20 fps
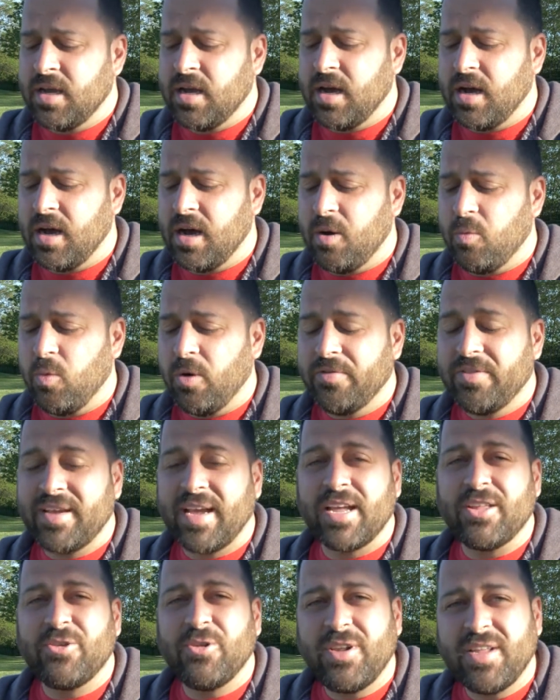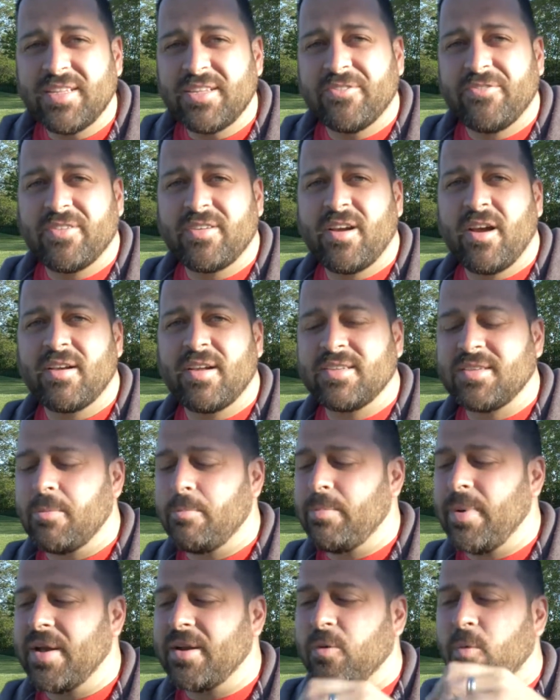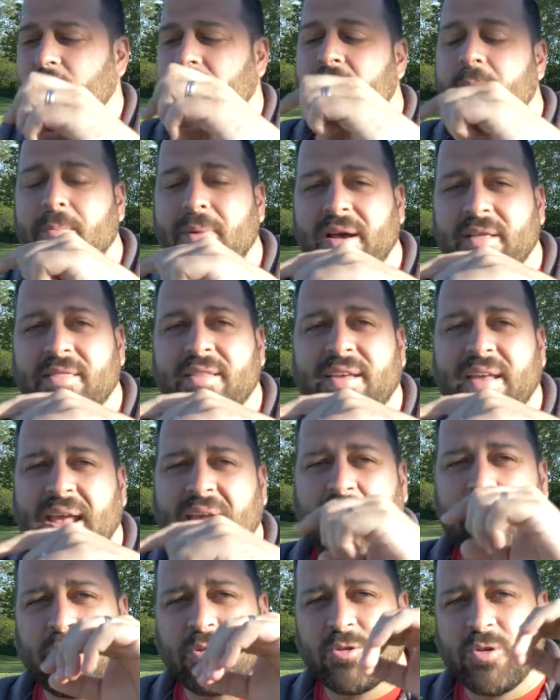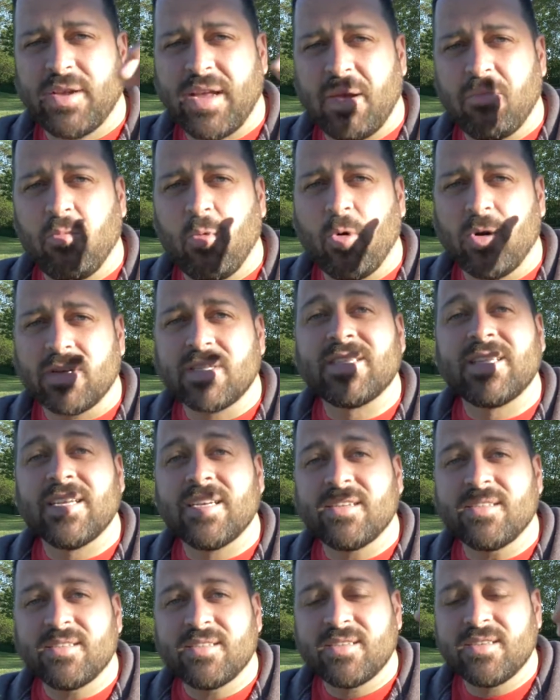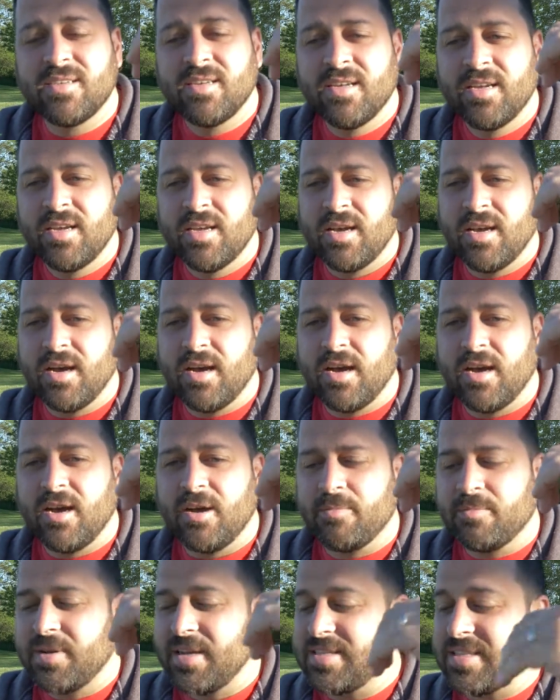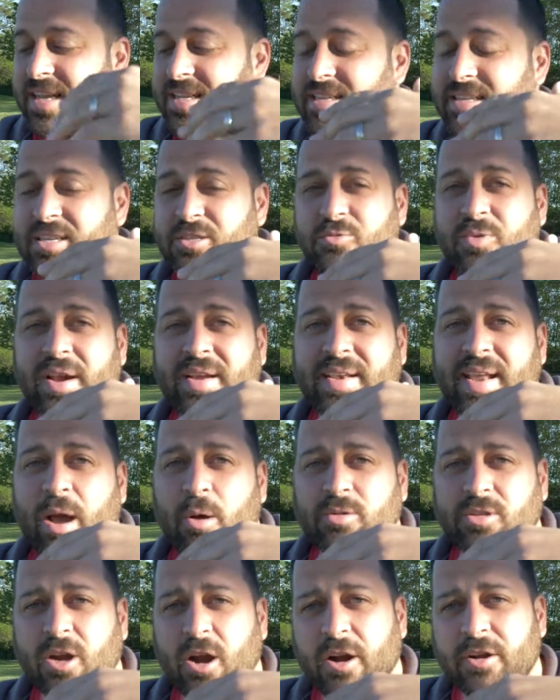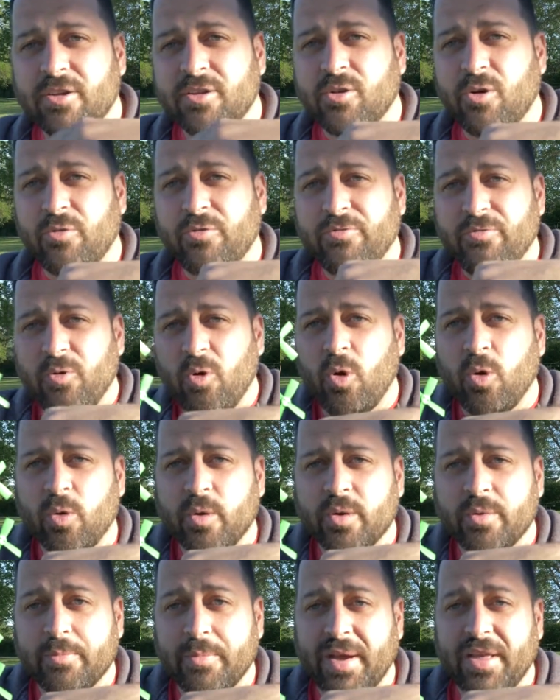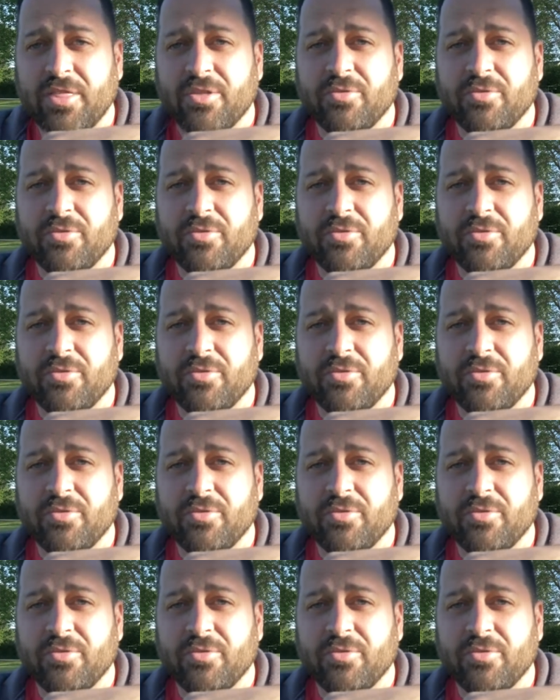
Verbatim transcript: Um, one thing I do need to figure out is a better way to mount the camera so I get more tilt. Because um, as it is right now, it's hard to go forward with my